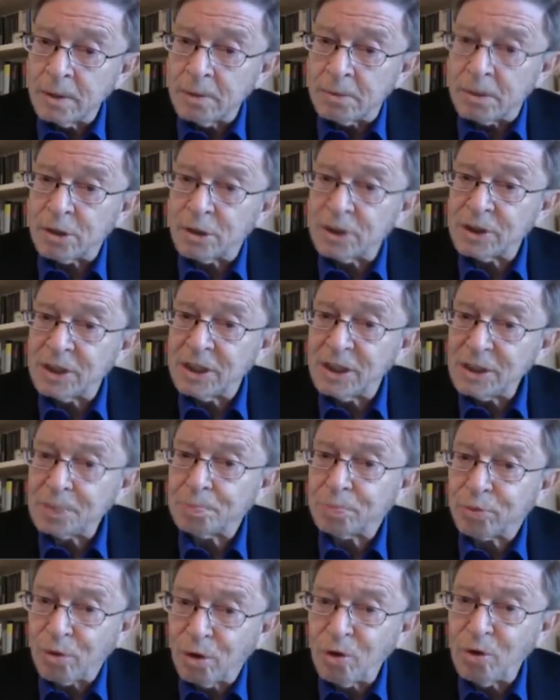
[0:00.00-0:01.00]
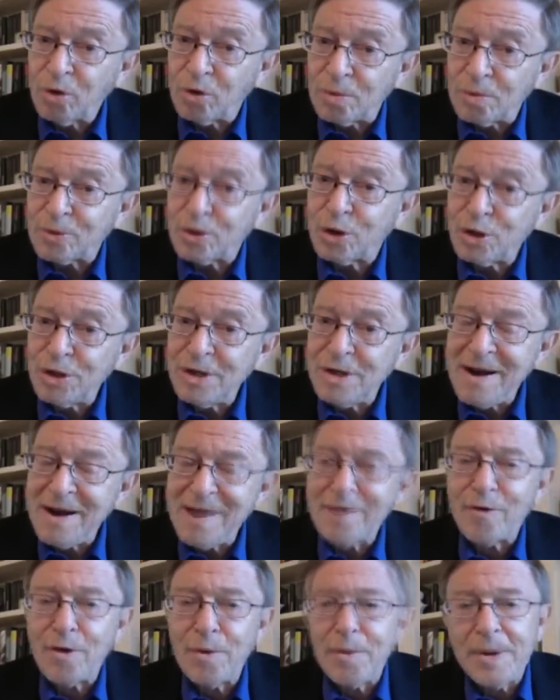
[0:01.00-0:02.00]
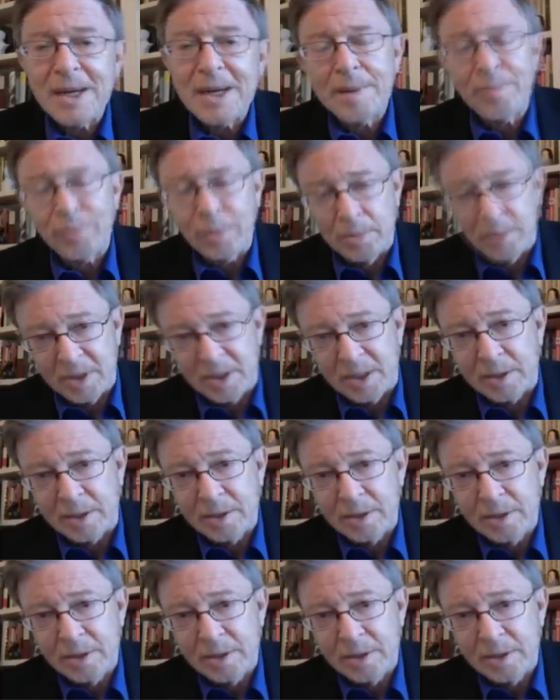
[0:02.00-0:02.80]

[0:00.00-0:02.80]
because his program could never be implemented